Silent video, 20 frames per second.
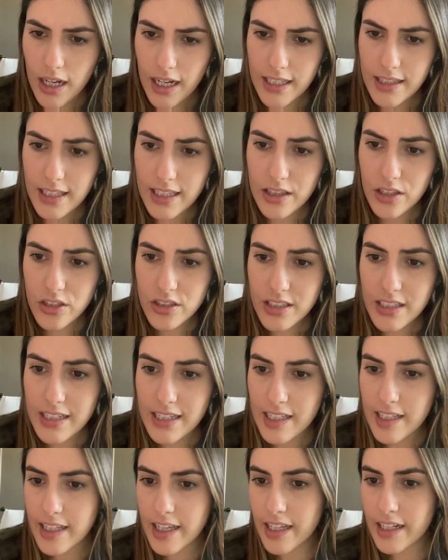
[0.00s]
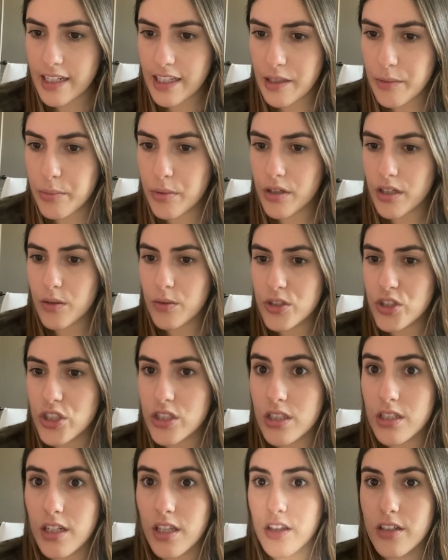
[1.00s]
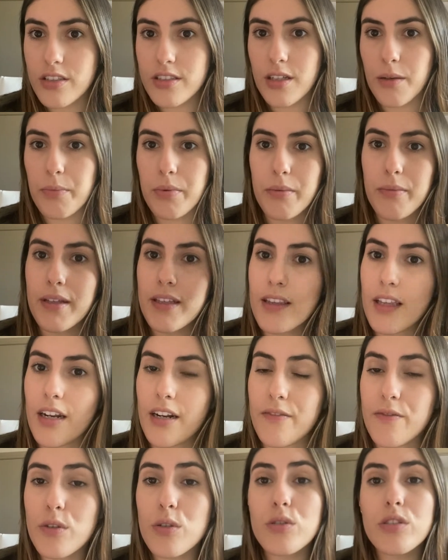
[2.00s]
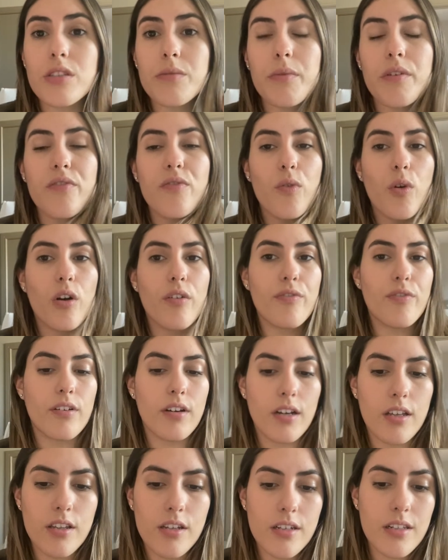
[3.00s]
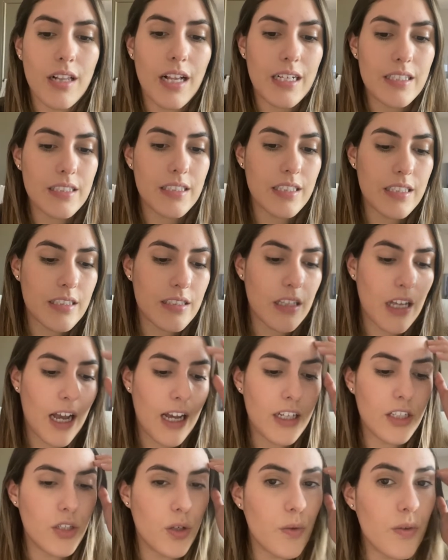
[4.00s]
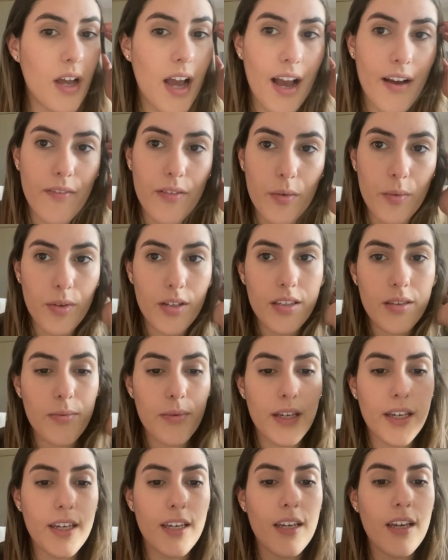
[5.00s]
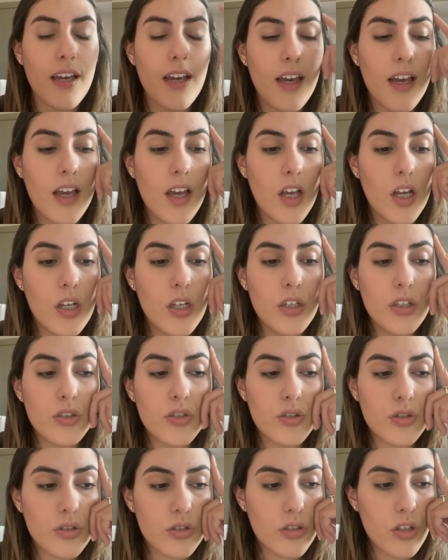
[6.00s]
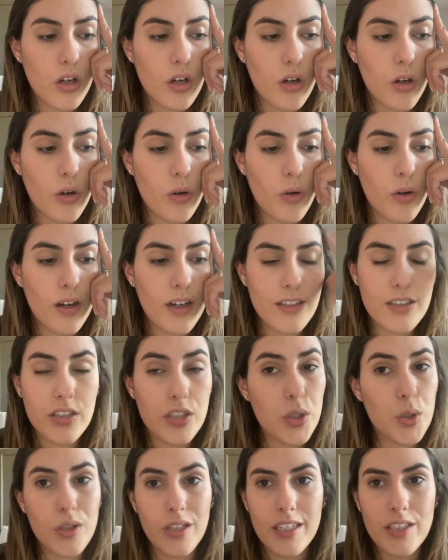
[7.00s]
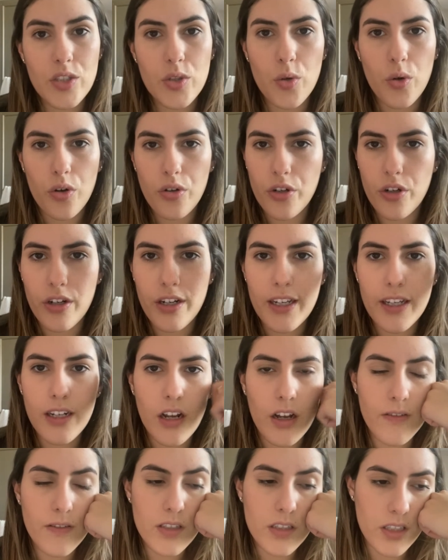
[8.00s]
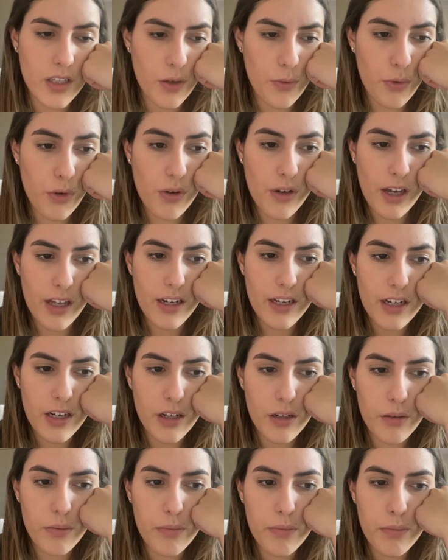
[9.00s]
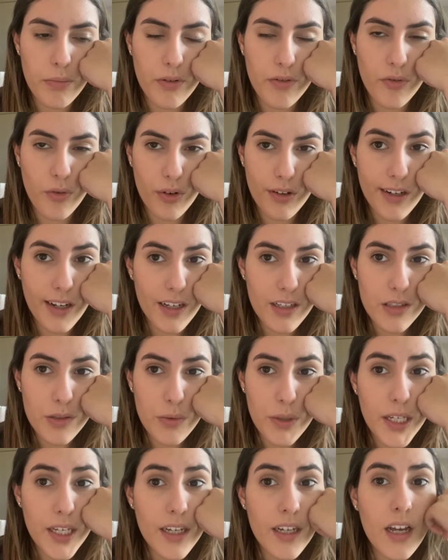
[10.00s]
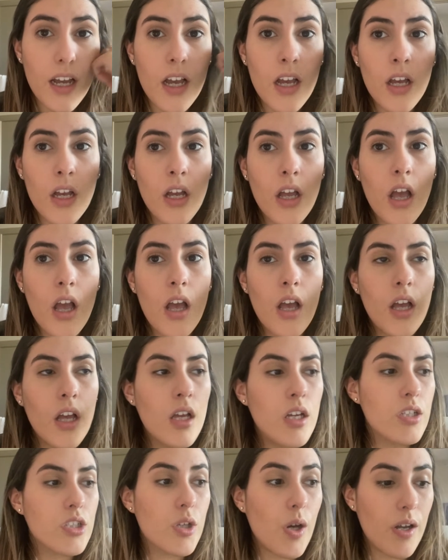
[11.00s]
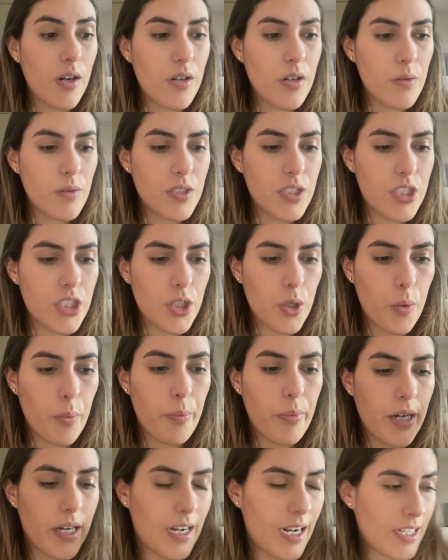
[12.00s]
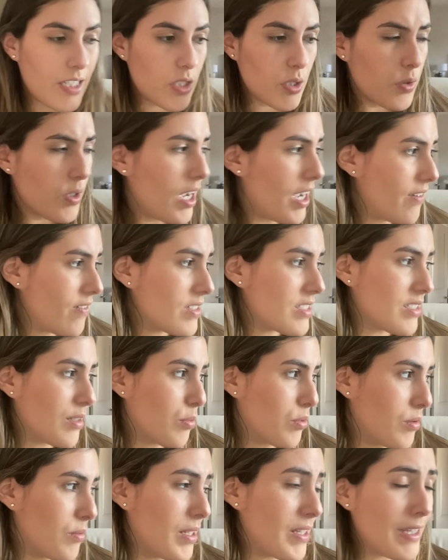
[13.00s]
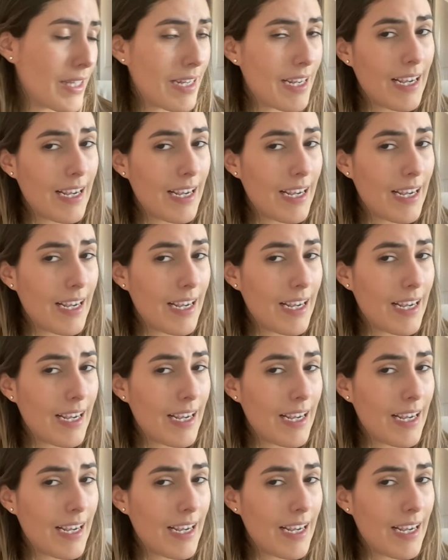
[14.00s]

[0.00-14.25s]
I think there's an E and E book, which is another supplement that I've used before for other classes. I don't have it with me, so it's too late to order it. Obviously, it won't get here before next week. So I don't know what to do, but I do have a supplement that I